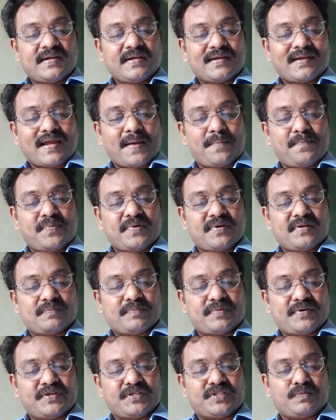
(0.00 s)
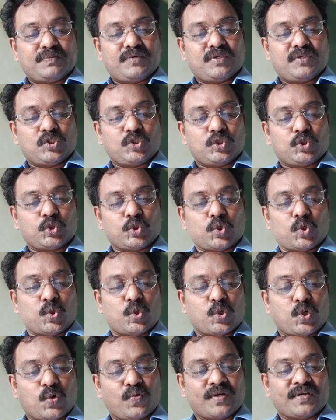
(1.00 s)
capital punishment show
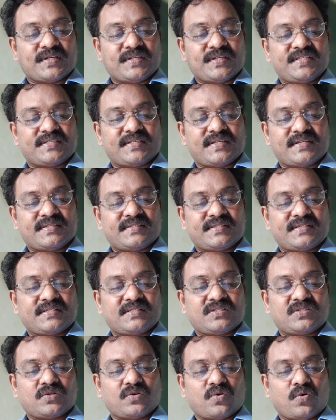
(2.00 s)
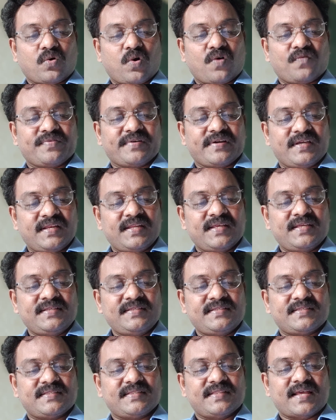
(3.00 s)
lower instances of
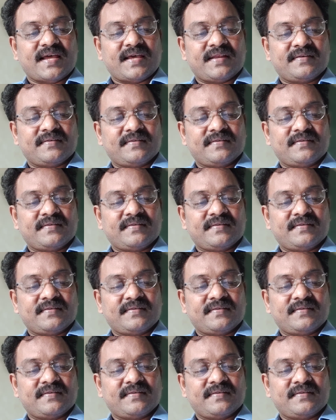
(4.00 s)
killings than